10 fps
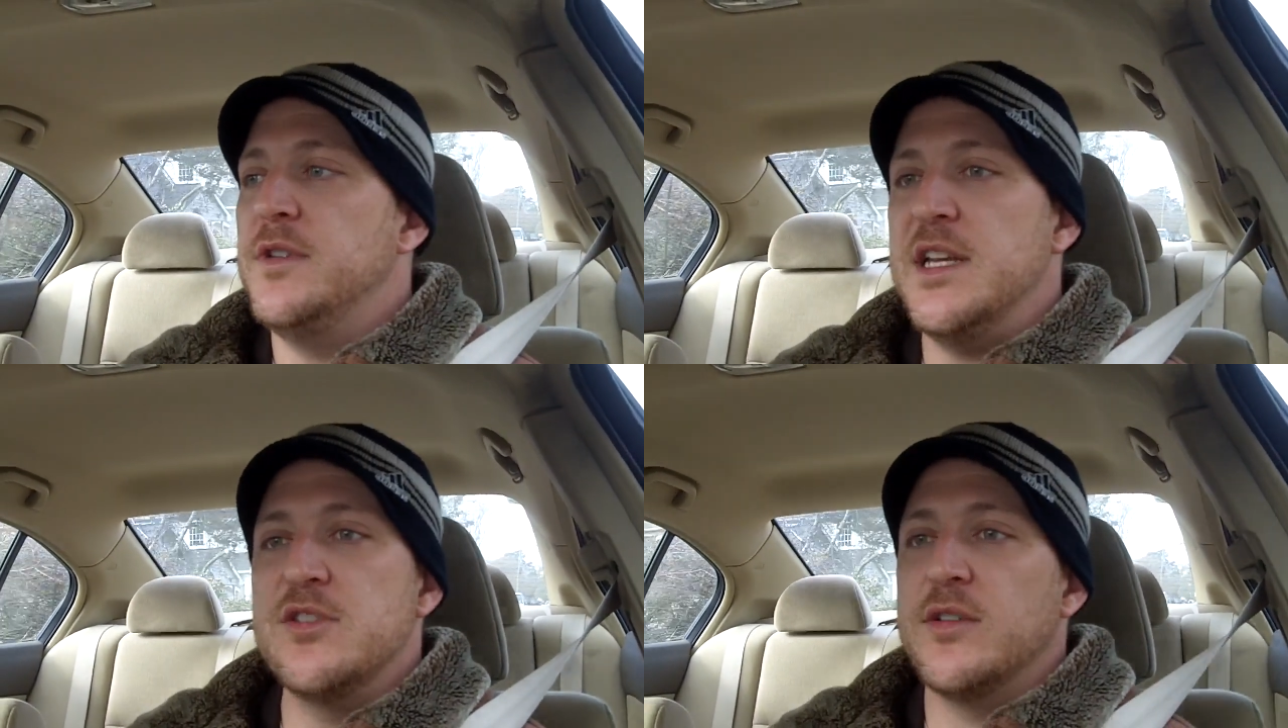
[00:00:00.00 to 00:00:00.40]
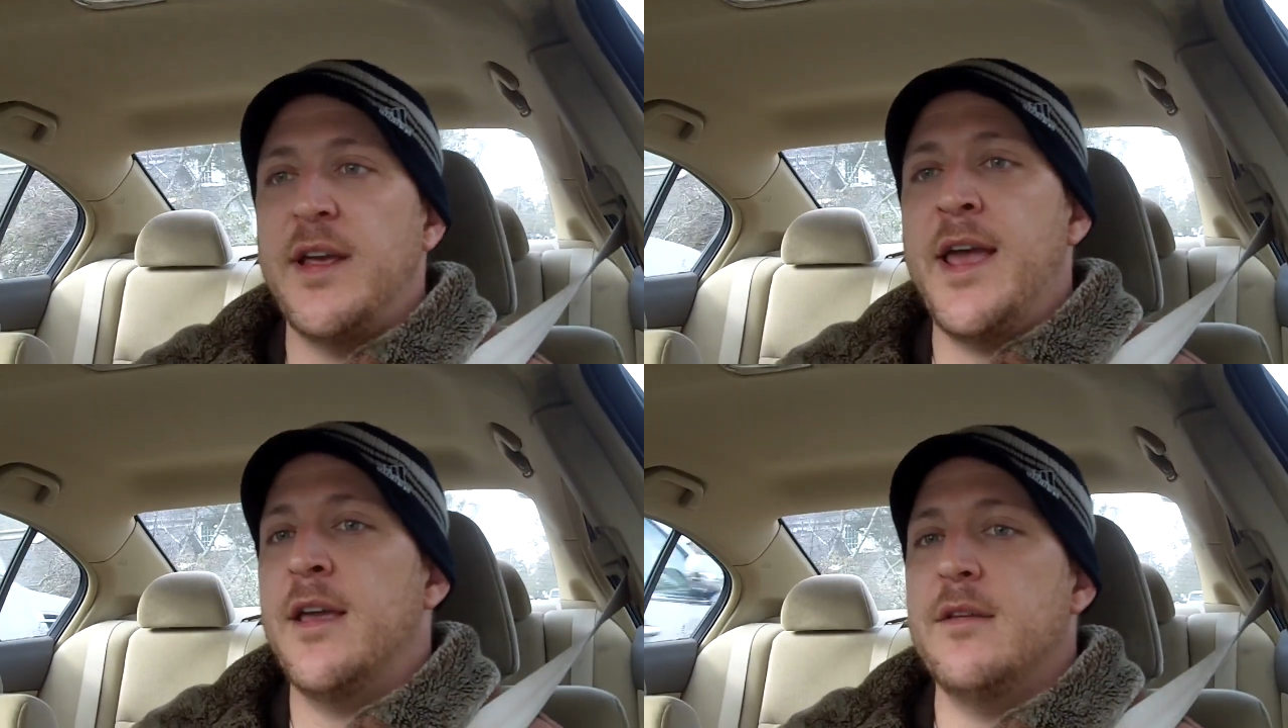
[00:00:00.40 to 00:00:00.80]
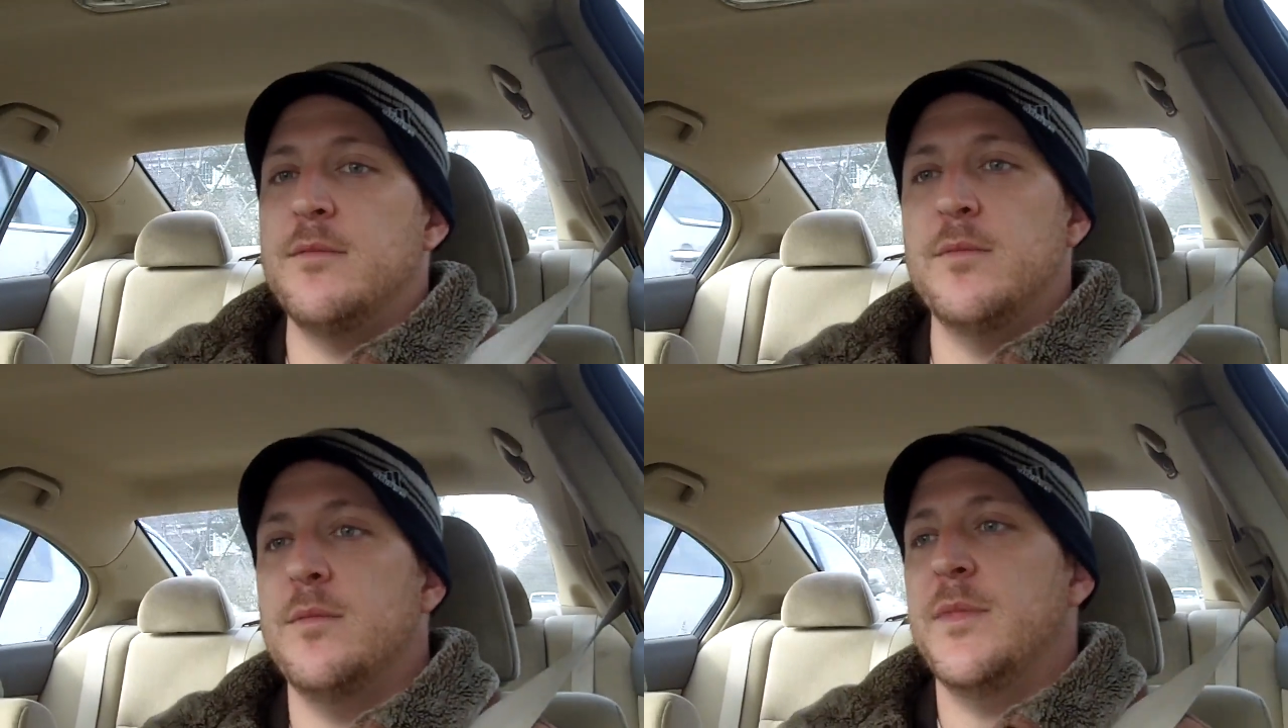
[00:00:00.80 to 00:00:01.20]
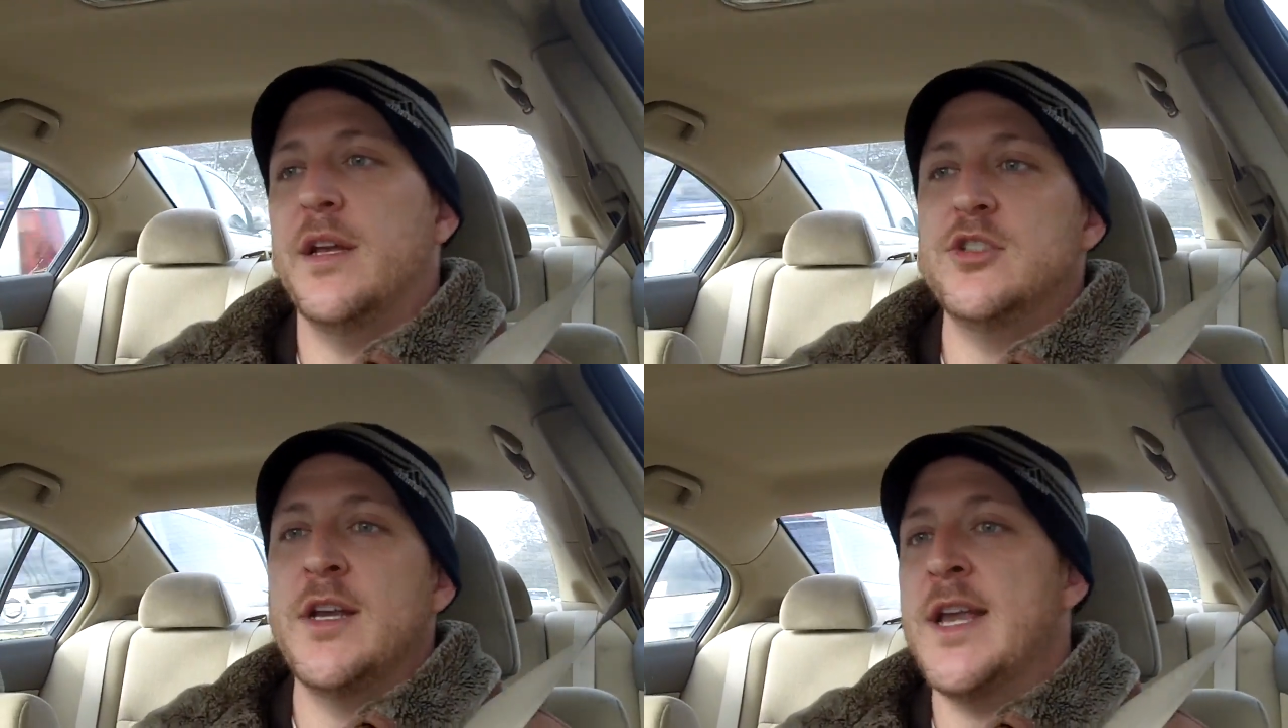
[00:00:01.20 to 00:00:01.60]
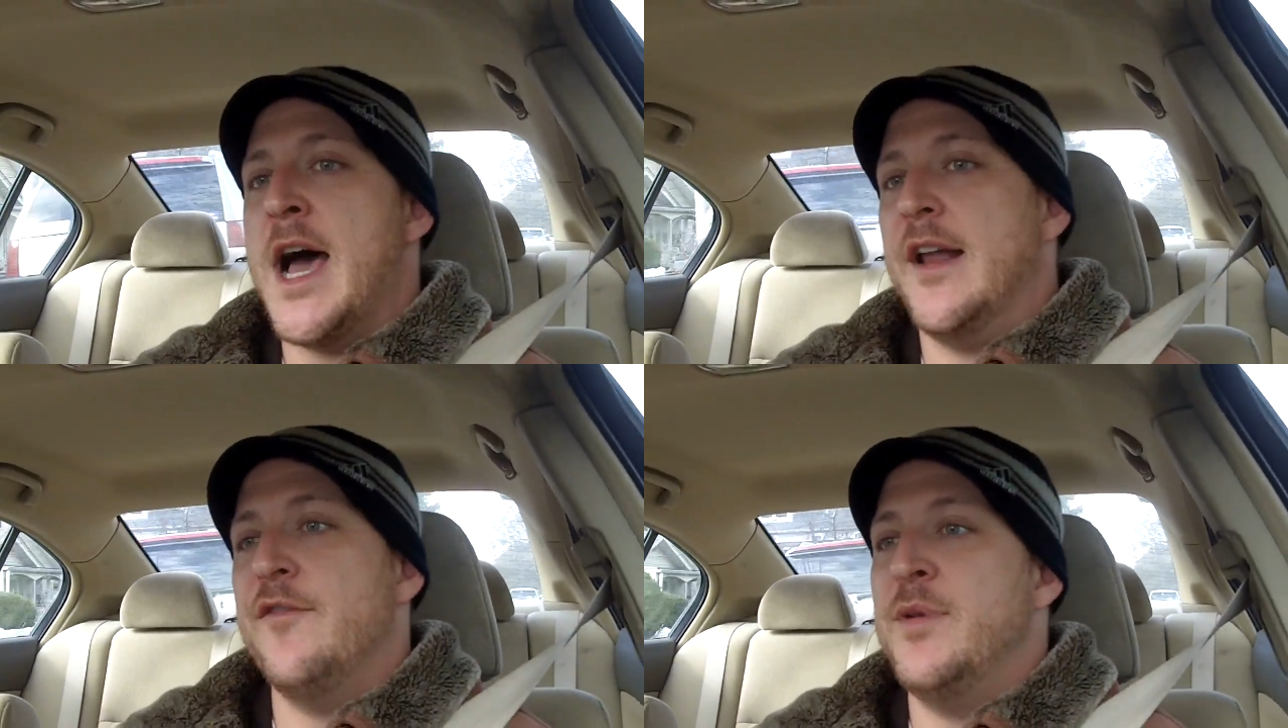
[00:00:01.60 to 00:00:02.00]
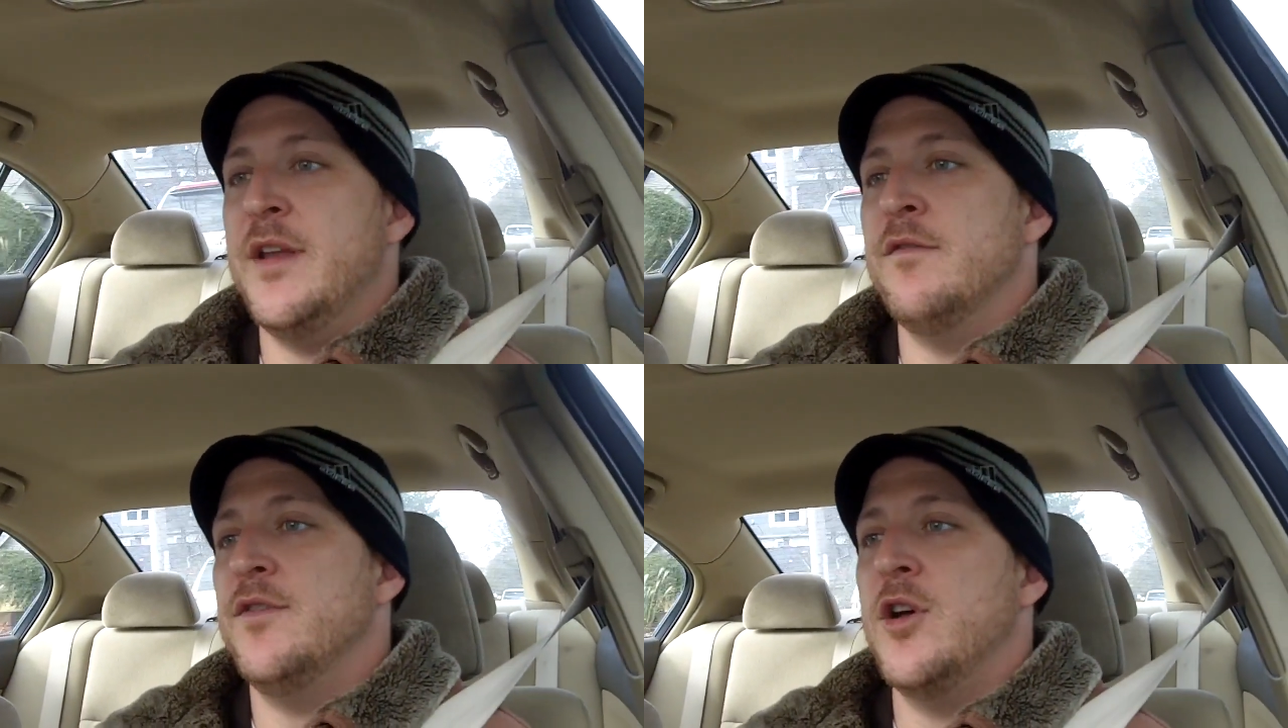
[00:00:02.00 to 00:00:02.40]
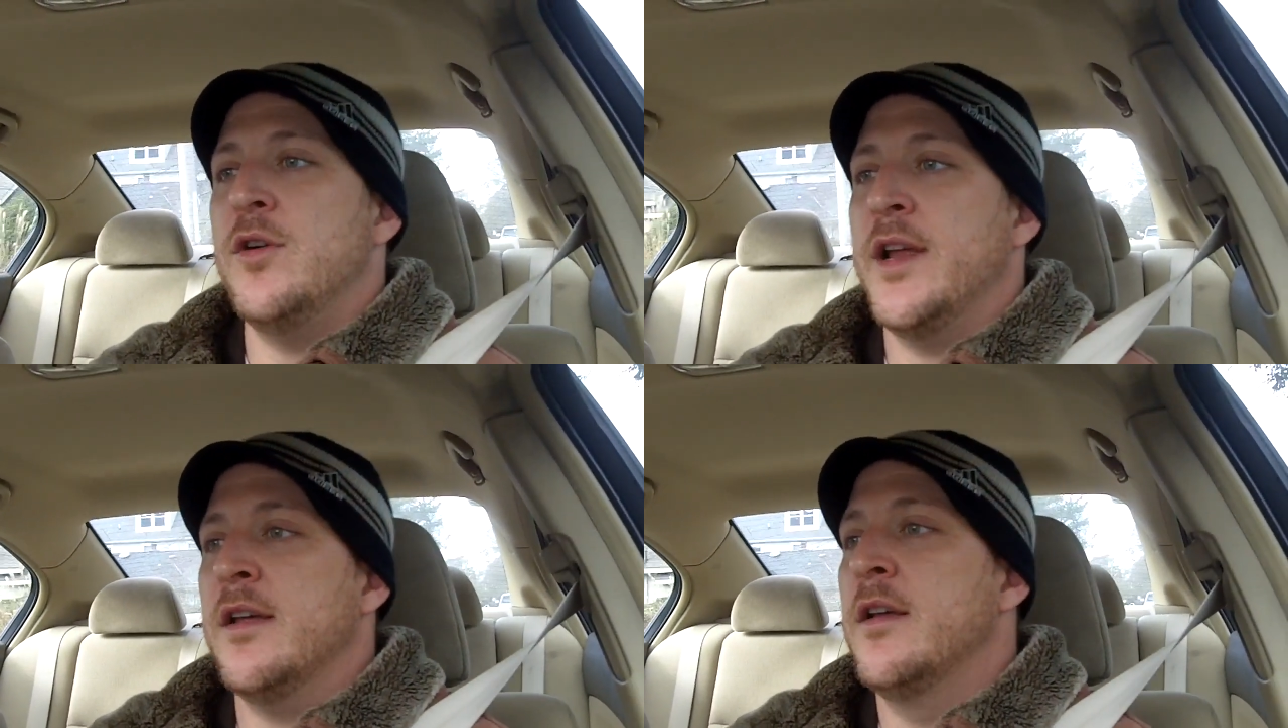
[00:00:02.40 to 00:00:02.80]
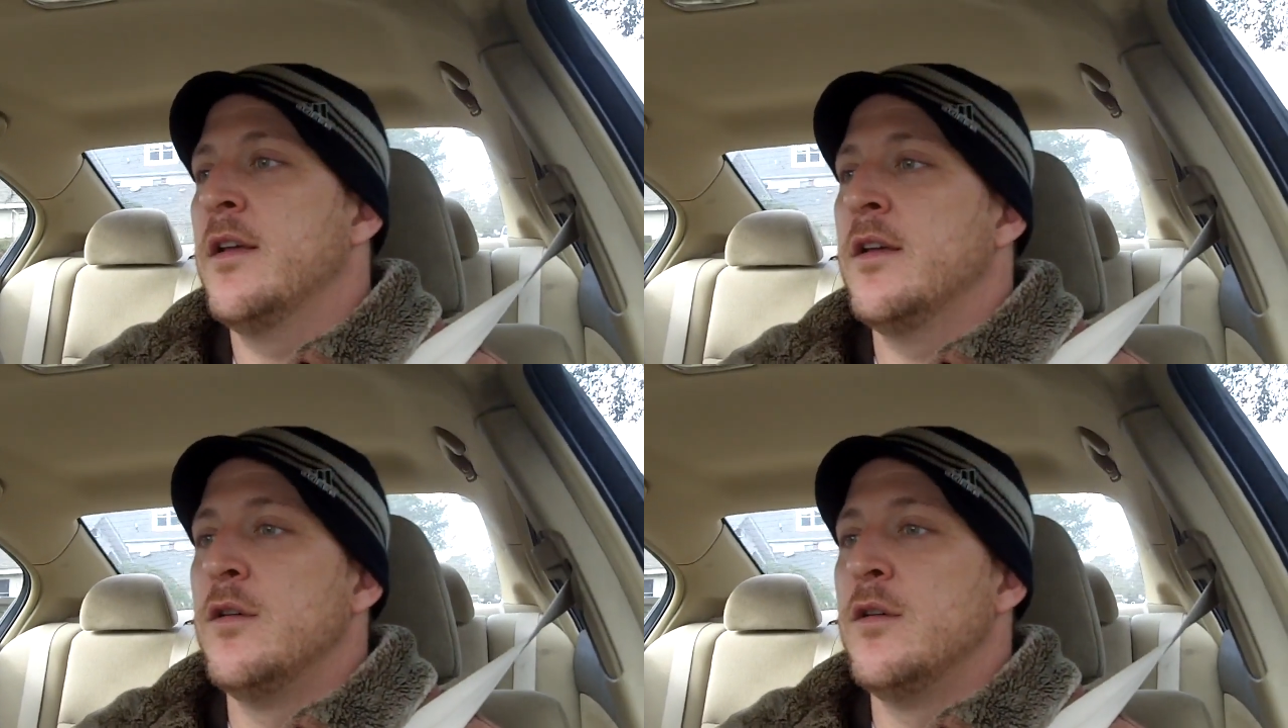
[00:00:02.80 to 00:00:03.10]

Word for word: diesel tank that should not have been floating,